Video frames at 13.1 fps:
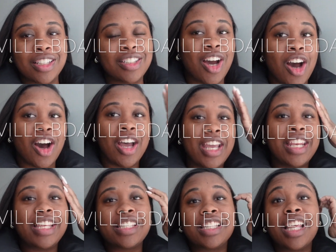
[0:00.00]
Y'all,
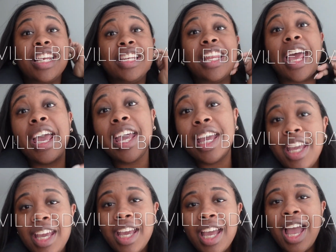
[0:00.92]
it is the
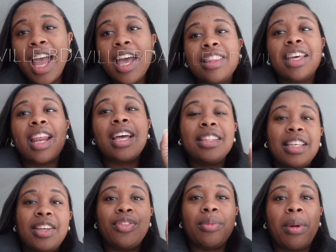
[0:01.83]
day that I
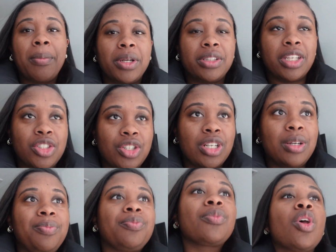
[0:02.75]
leave for my birthday
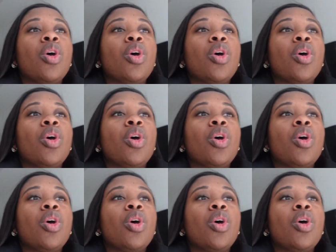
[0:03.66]
trip.